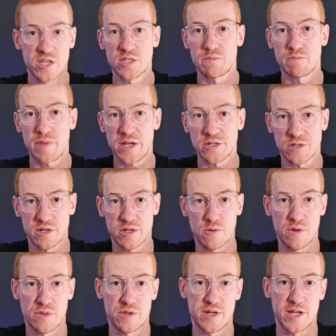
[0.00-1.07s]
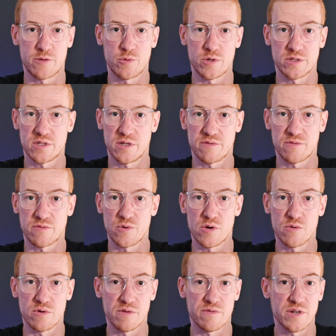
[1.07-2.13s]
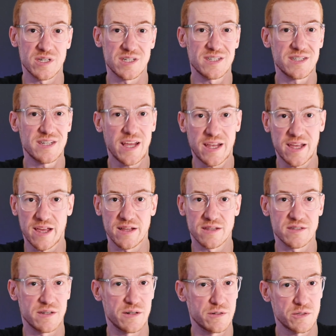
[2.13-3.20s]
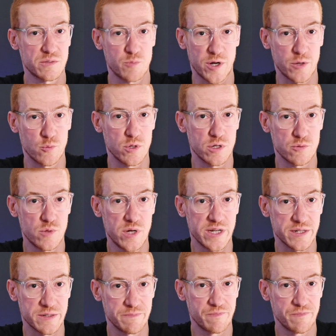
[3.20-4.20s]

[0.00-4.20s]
especially when the networks have grown over decades and are spread worldwide.